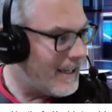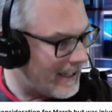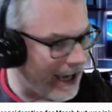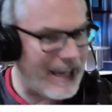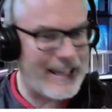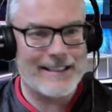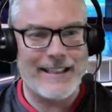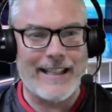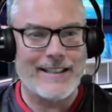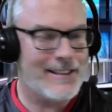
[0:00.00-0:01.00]
getting
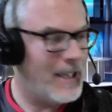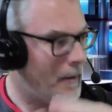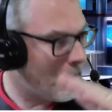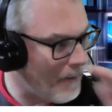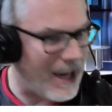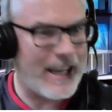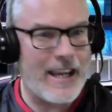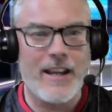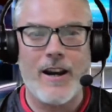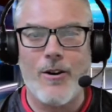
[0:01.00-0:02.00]
assists, banging
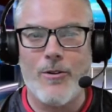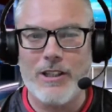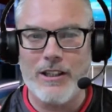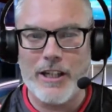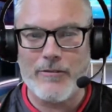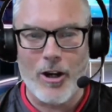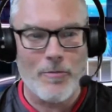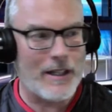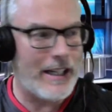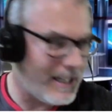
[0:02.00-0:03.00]
in goals in the
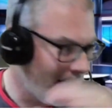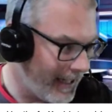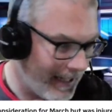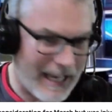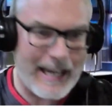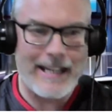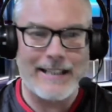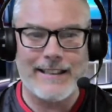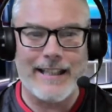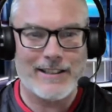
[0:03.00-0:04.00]
Europa League, getting
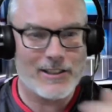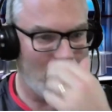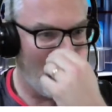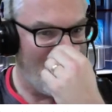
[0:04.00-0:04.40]
assists,